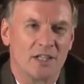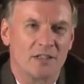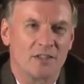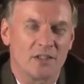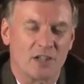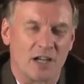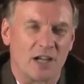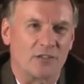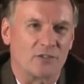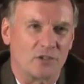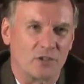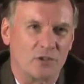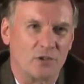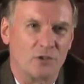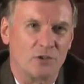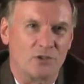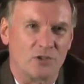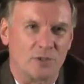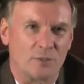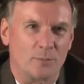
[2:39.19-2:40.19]
the
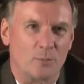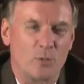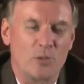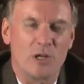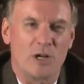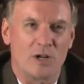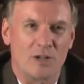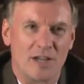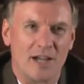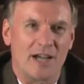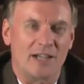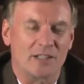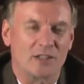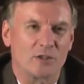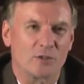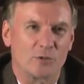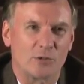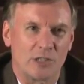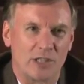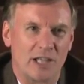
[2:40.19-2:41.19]
Constitution. We are not
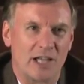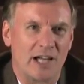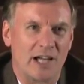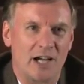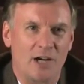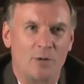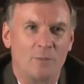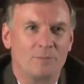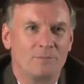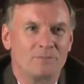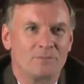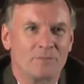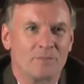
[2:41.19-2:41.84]
going to allow